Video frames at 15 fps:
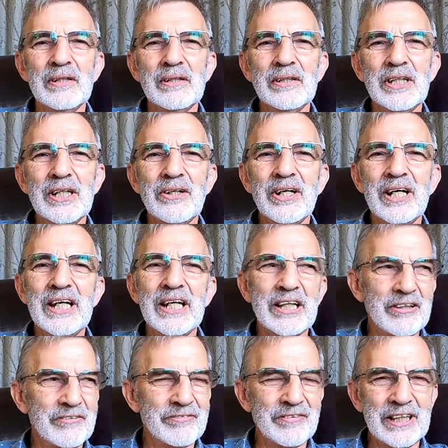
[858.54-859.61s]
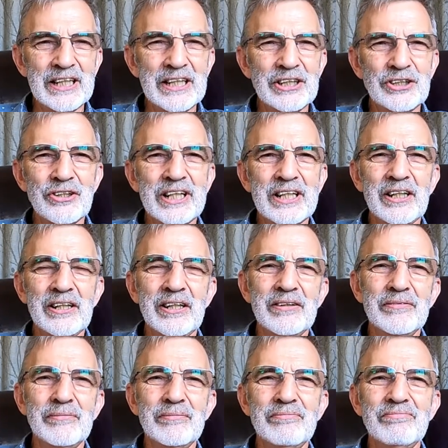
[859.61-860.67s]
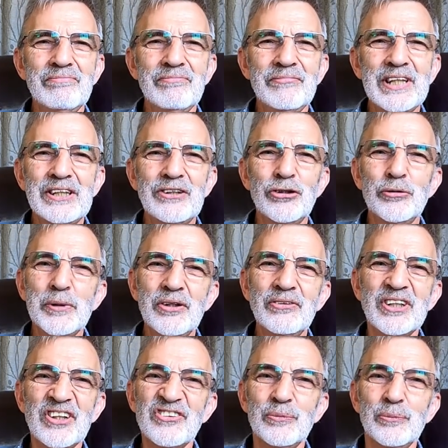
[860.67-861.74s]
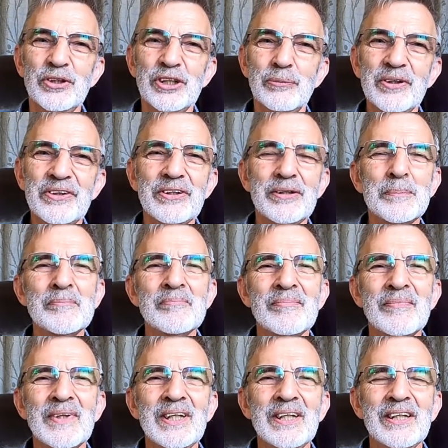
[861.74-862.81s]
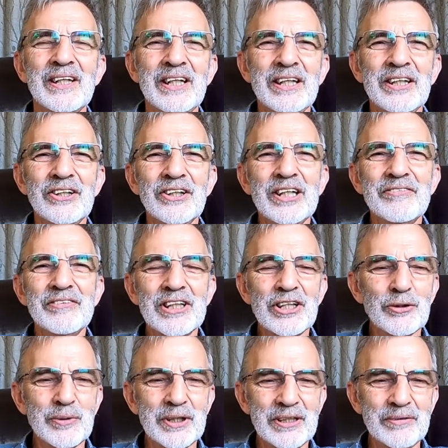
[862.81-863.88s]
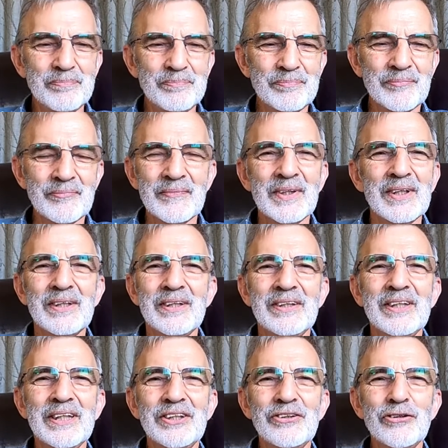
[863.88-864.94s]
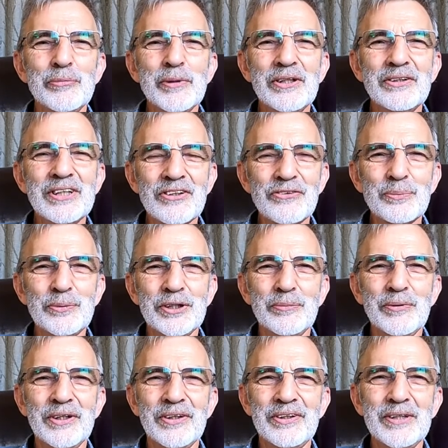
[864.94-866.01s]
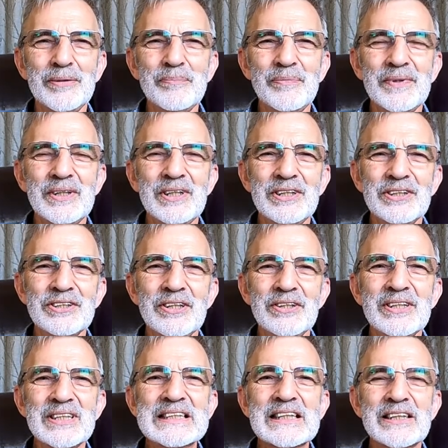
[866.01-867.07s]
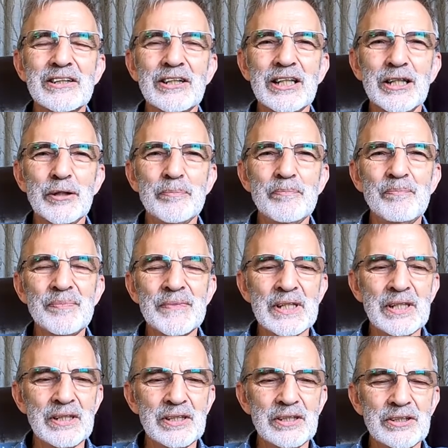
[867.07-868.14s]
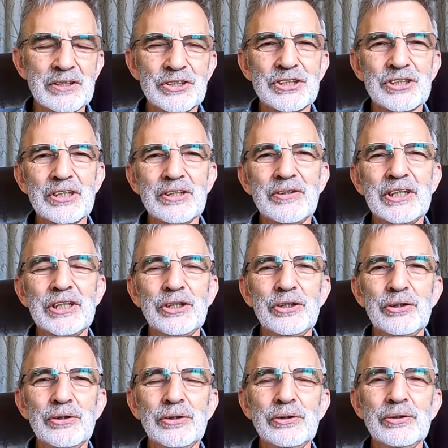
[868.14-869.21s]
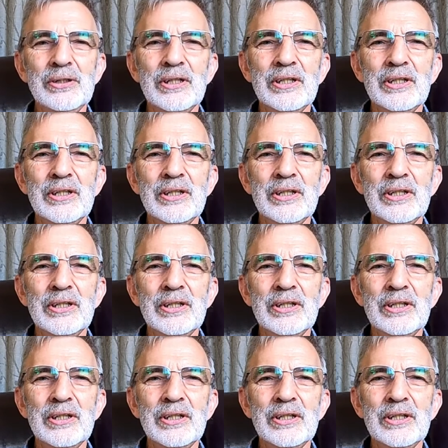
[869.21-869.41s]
now I have a tracker that the remote doesn't work with, and I have another one that the remote does work with. And so this little clip is showing you